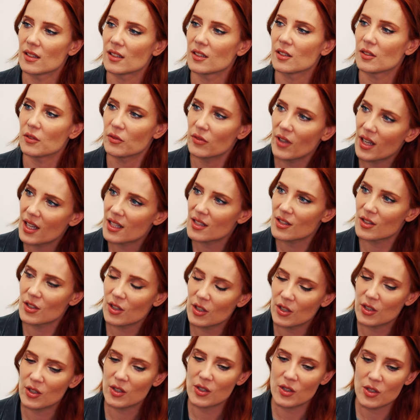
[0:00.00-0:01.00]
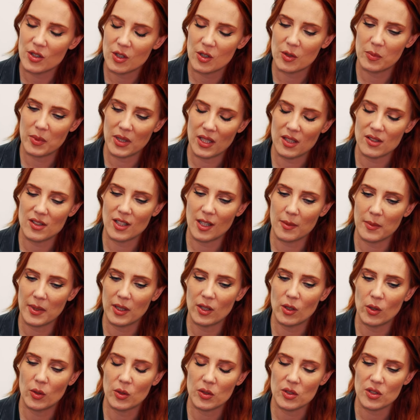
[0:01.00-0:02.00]
a little faster. So by the time I
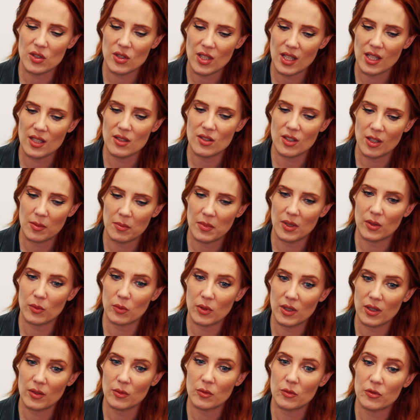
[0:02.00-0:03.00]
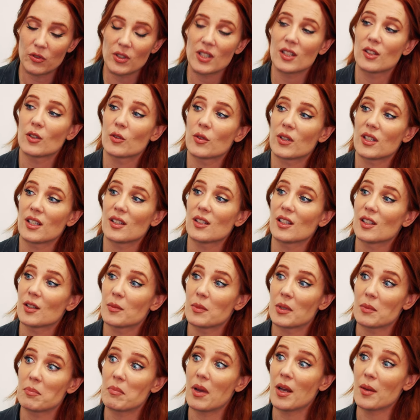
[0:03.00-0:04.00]
go on stage, I'm feel already a little
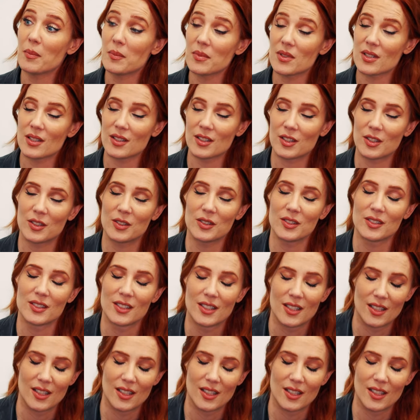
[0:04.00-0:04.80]
bit pumped, you know.